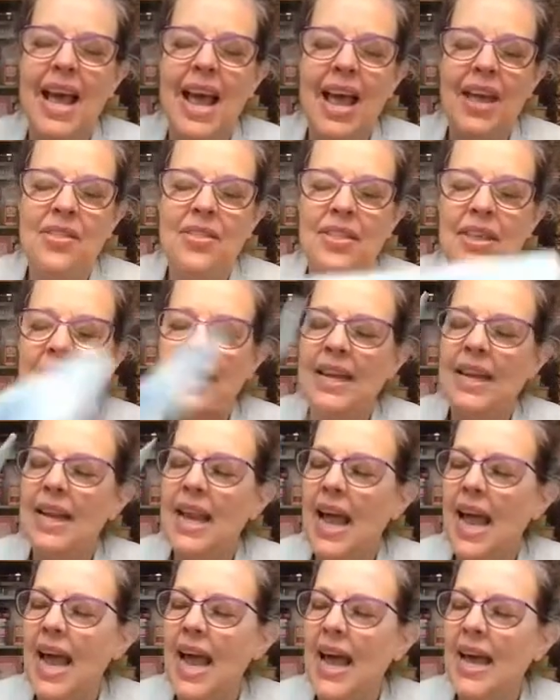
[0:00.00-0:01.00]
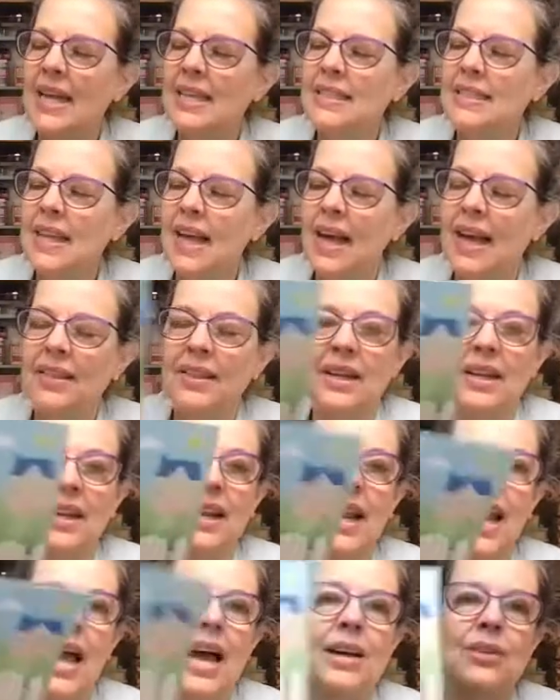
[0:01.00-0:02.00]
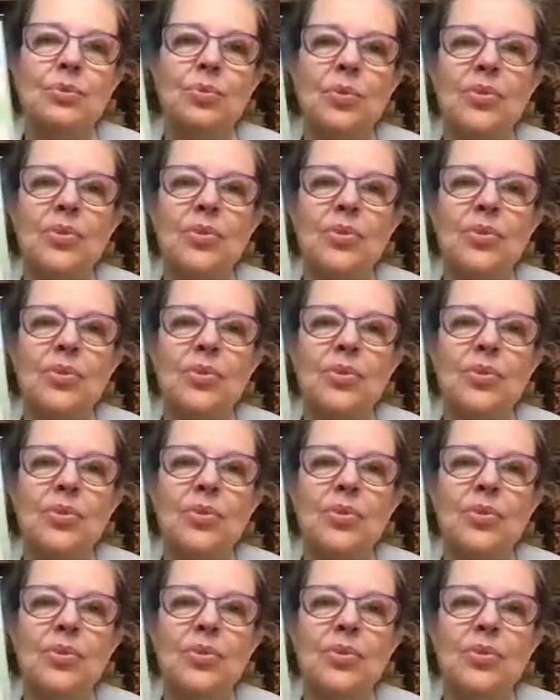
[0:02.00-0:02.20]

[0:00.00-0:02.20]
And then it has uh, the little house